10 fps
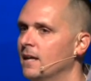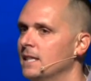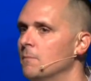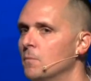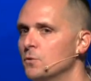
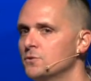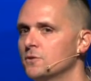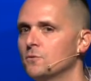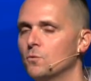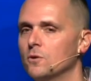that most of
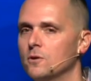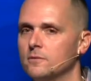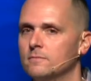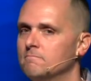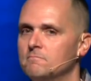the world
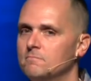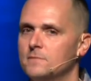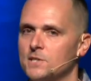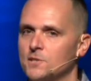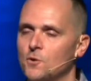
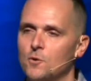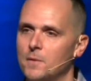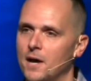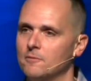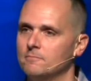doesn't know
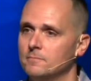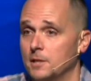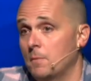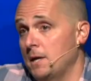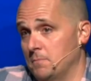about?
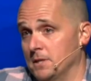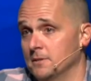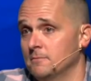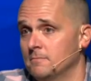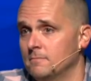In my opinion,